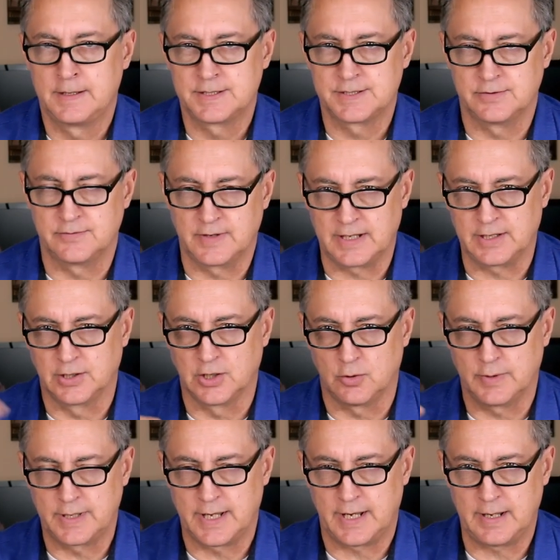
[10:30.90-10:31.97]
So we've got
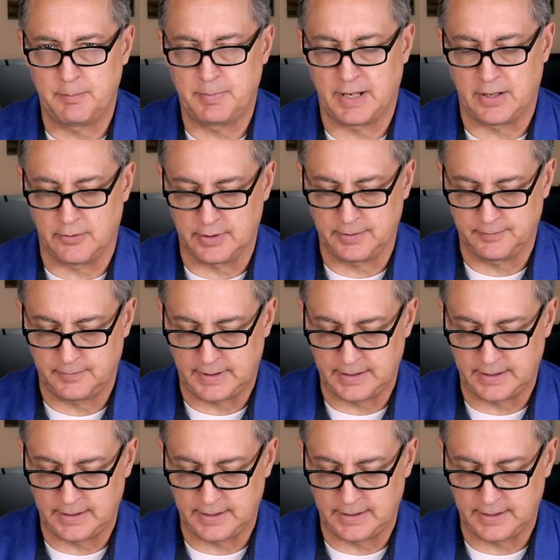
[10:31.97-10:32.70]
low and high power.